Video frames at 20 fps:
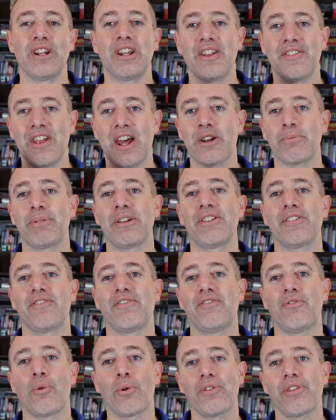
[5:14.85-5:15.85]
and that'll be the
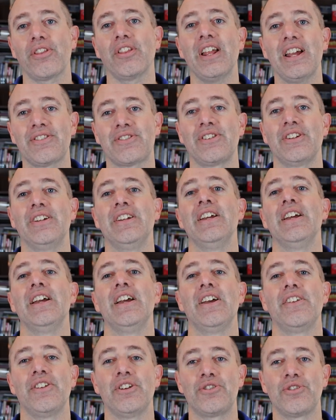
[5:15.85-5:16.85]
4th lesson
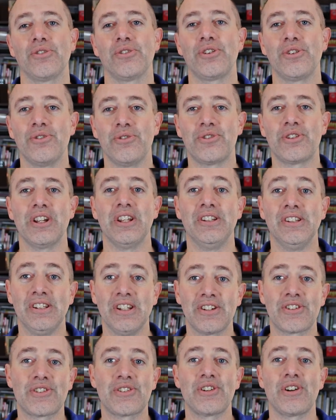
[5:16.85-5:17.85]
that you'll use
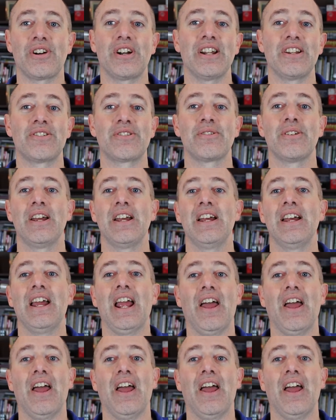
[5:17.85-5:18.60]
in this series.